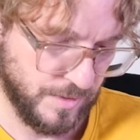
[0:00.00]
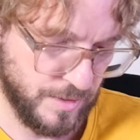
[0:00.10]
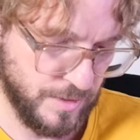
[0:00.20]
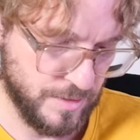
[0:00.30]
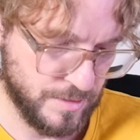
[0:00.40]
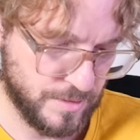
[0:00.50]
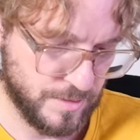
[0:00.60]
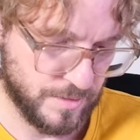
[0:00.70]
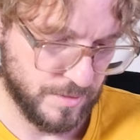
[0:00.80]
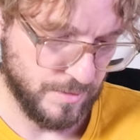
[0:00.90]

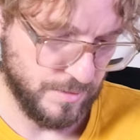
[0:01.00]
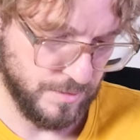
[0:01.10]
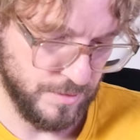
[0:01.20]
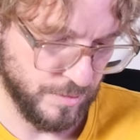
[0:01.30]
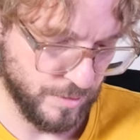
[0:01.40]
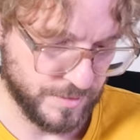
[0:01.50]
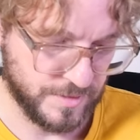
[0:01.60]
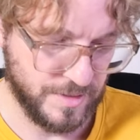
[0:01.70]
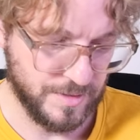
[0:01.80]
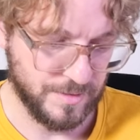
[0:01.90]
here you don't
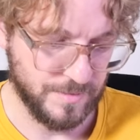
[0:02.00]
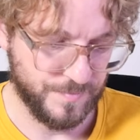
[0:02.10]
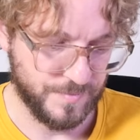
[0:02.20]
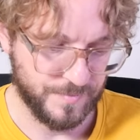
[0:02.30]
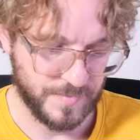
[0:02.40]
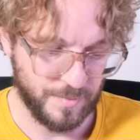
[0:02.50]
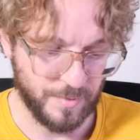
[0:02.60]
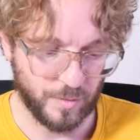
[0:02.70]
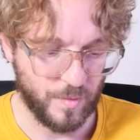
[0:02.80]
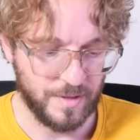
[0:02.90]
see the
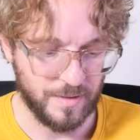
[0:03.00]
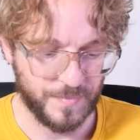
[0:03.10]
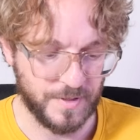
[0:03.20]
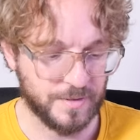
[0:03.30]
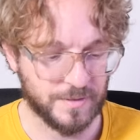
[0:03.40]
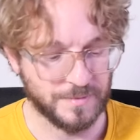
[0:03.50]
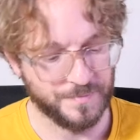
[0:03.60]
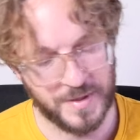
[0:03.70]
Milky Way. The